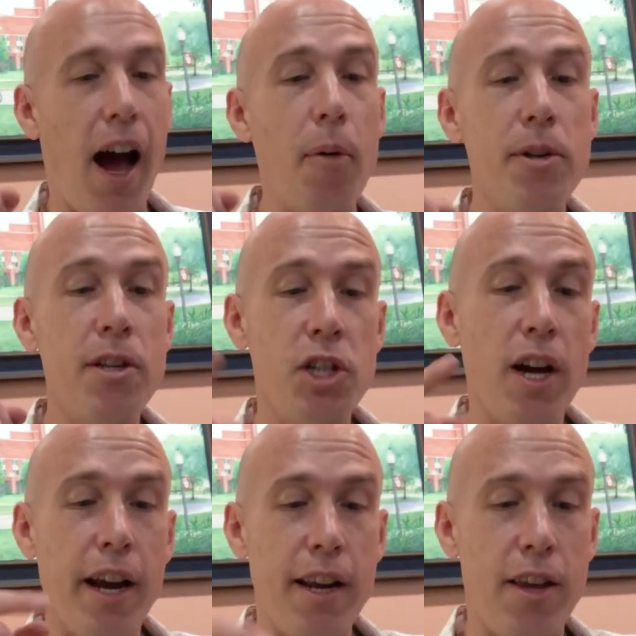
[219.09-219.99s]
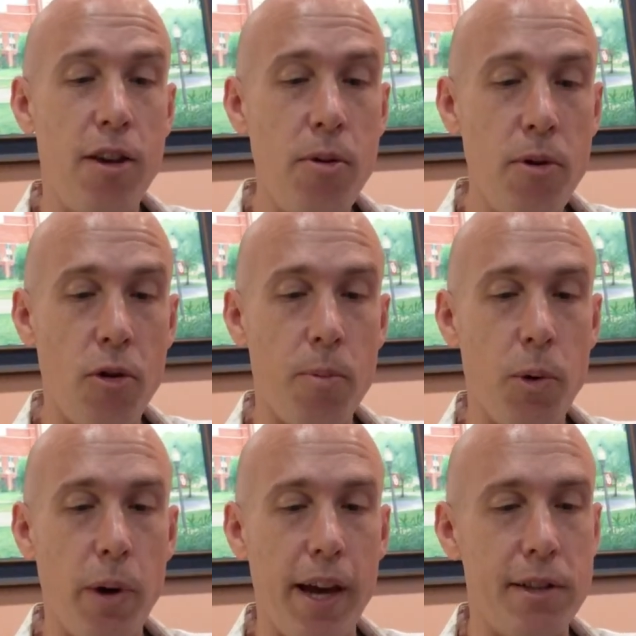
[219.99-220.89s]
I wasn't shy in a cute,
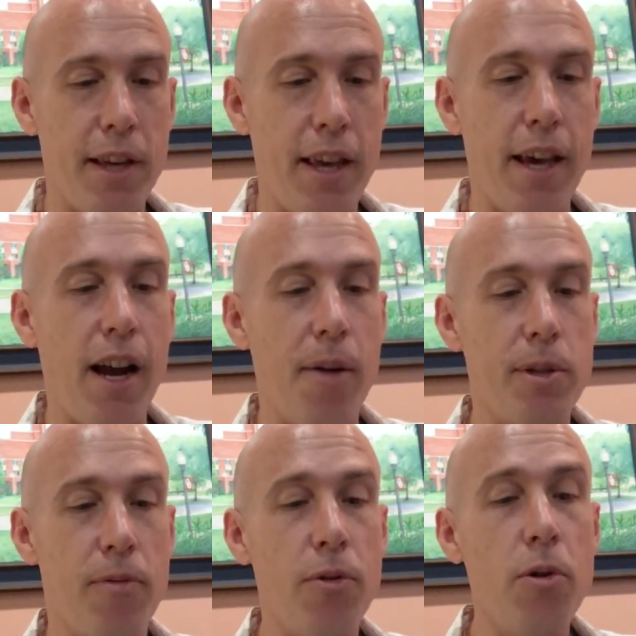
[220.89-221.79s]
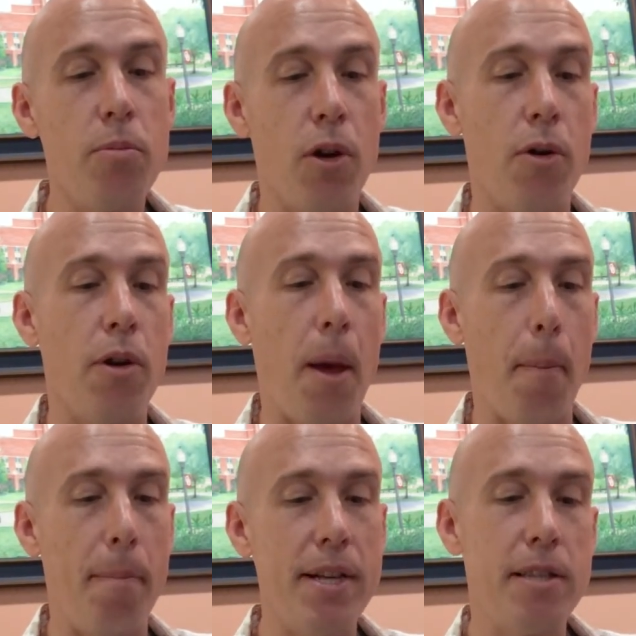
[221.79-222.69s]
normal way as a kid. I was a full-blown
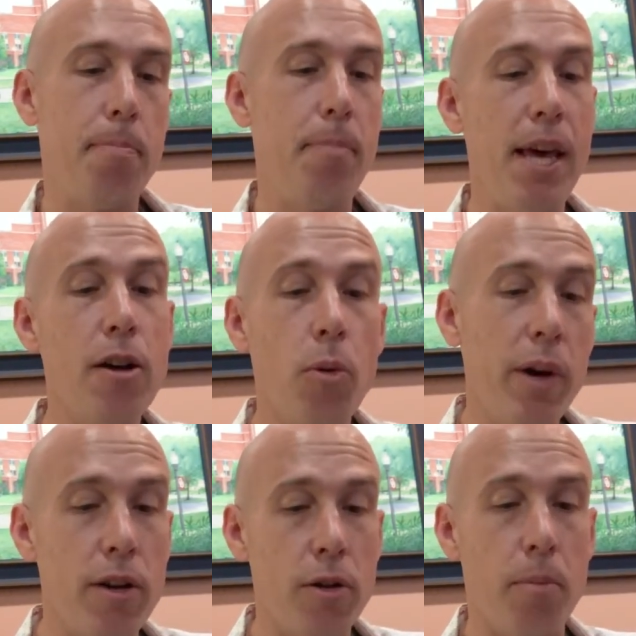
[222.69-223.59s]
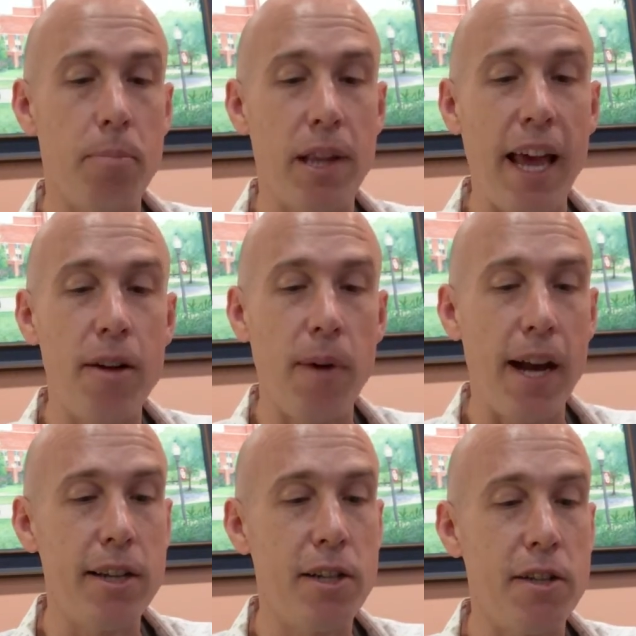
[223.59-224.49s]
Miss Piggle Wiggle plant
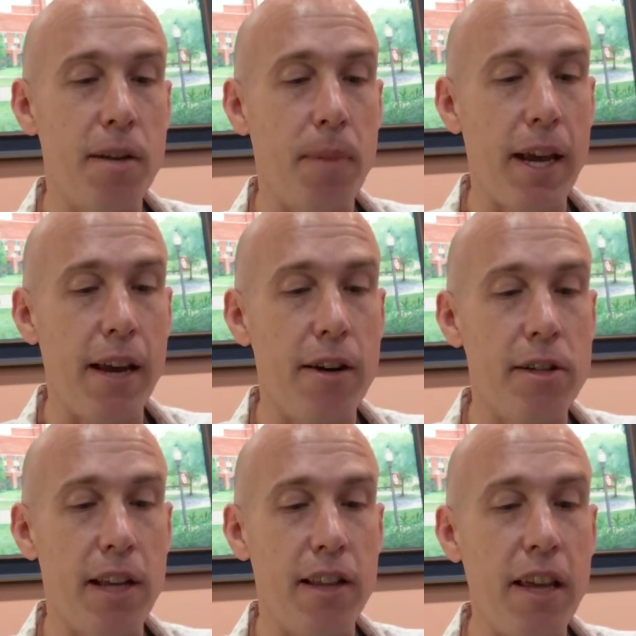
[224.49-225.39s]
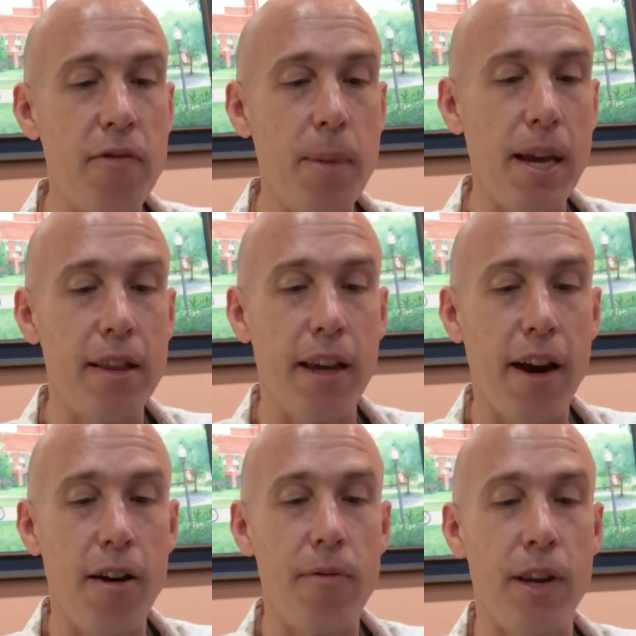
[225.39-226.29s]
radishes in my ears and leave me in the
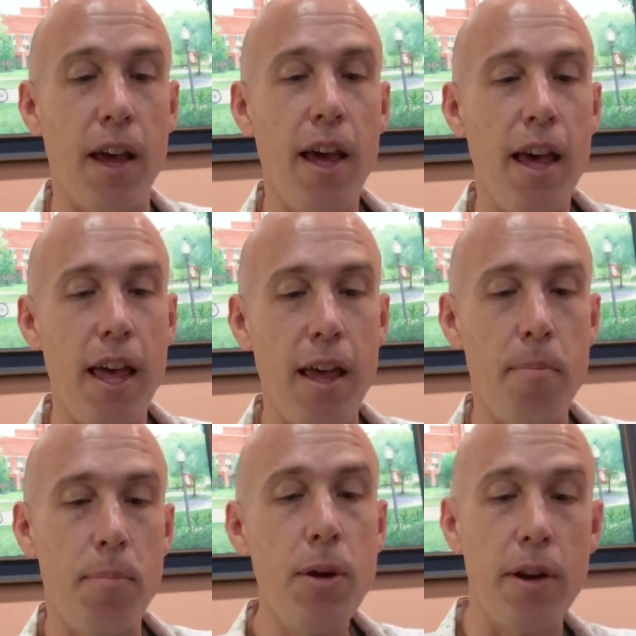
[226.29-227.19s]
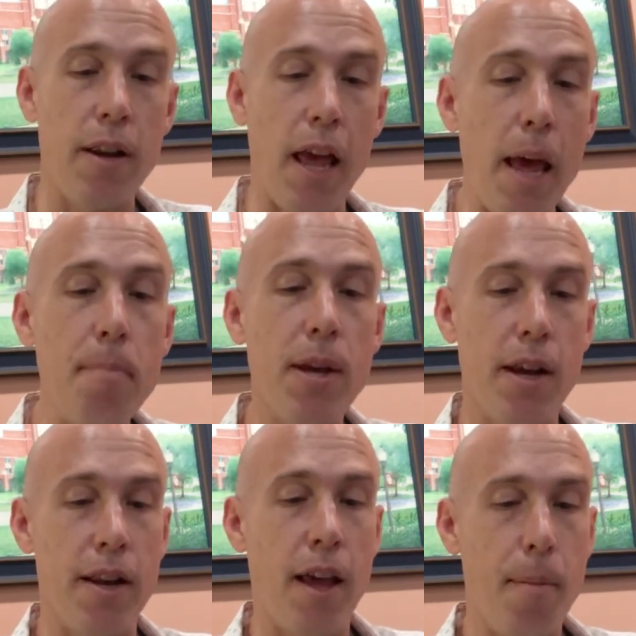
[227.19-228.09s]
care of an impudent,
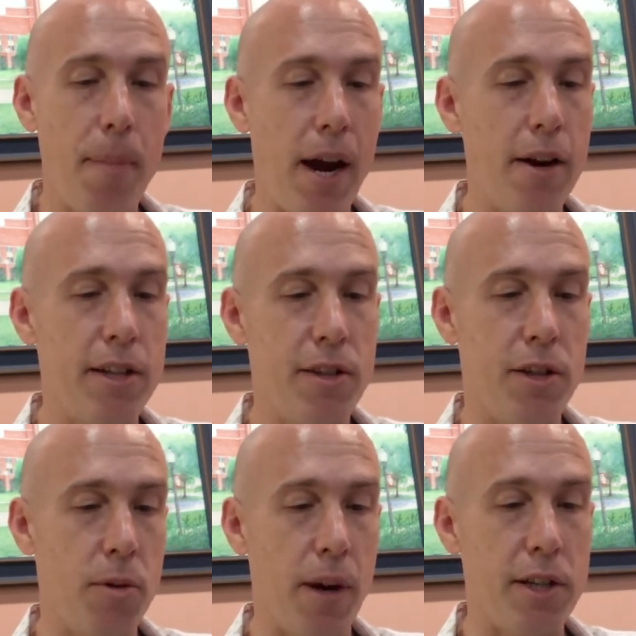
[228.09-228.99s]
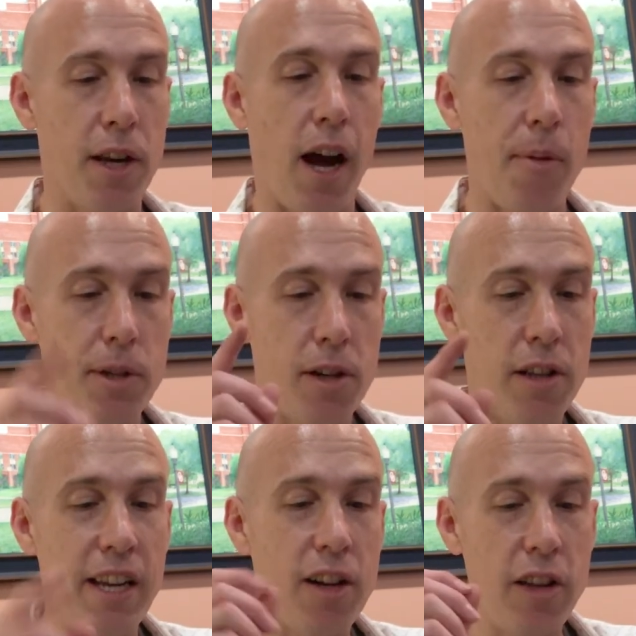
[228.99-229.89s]
impudent parrot situation, I was
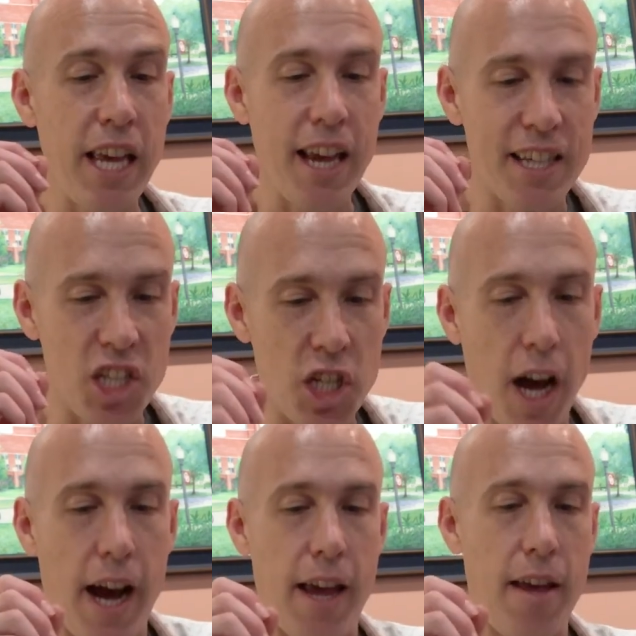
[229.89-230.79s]
clinically shy.